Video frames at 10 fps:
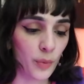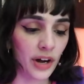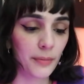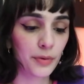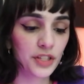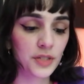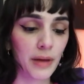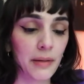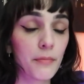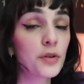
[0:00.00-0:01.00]
where it puts
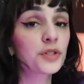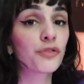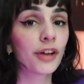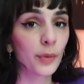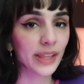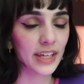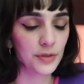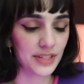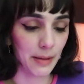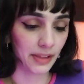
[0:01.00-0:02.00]
my most frequently
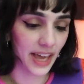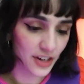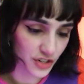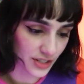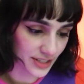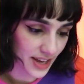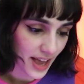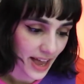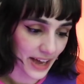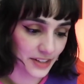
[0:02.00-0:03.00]
used applications,
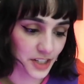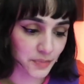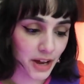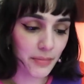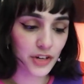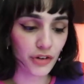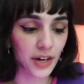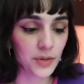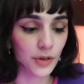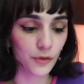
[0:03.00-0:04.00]
and despite my
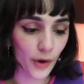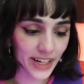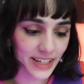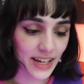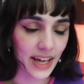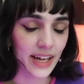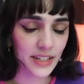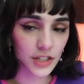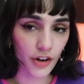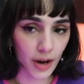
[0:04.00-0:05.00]
trying to avoid it,
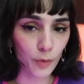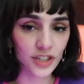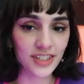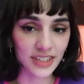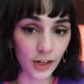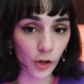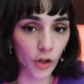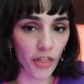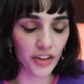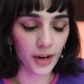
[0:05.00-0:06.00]
Instagram was
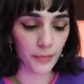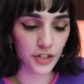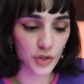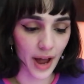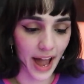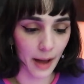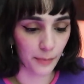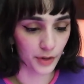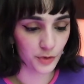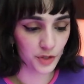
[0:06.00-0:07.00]
still the number 2 app,
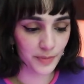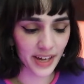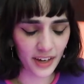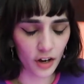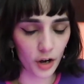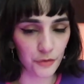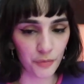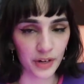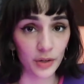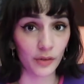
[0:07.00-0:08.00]
which was making it hard
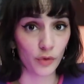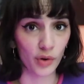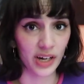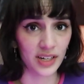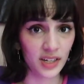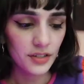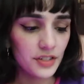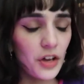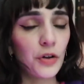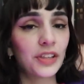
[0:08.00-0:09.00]
for me to avoid.
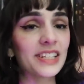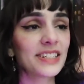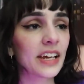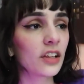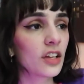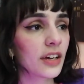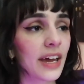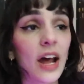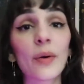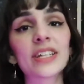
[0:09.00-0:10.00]
So let's take a look
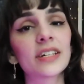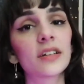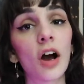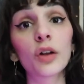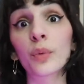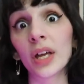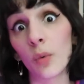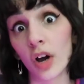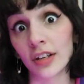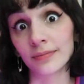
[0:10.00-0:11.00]
at how I did on week
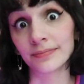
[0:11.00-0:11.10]
1.